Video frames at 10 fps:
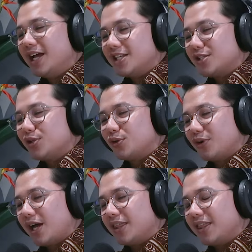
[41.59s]

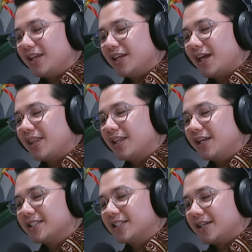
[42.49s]
So I think
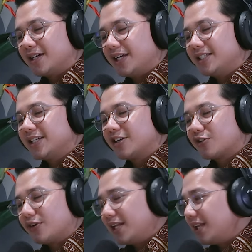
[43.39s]
it's a
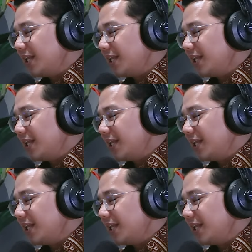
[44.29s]
great